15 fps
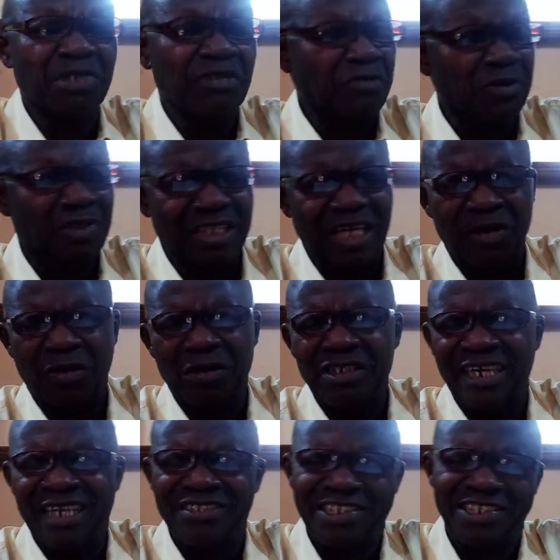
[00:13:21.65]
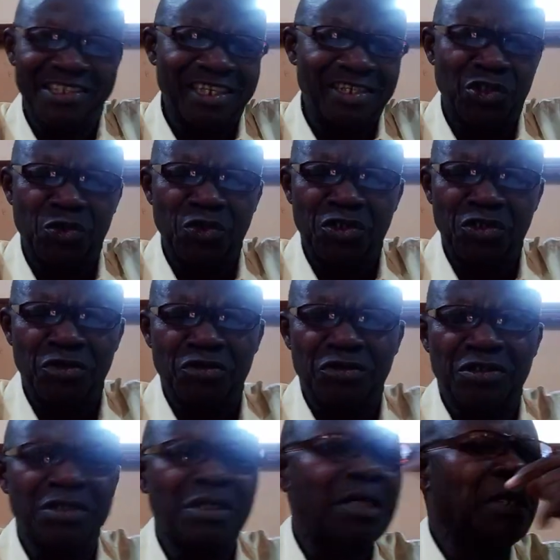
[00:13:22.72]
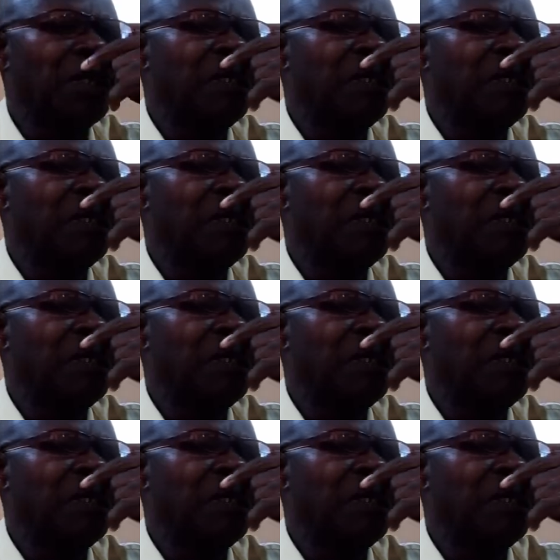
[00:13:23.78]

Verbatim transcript: even secondary and tertiary institutions,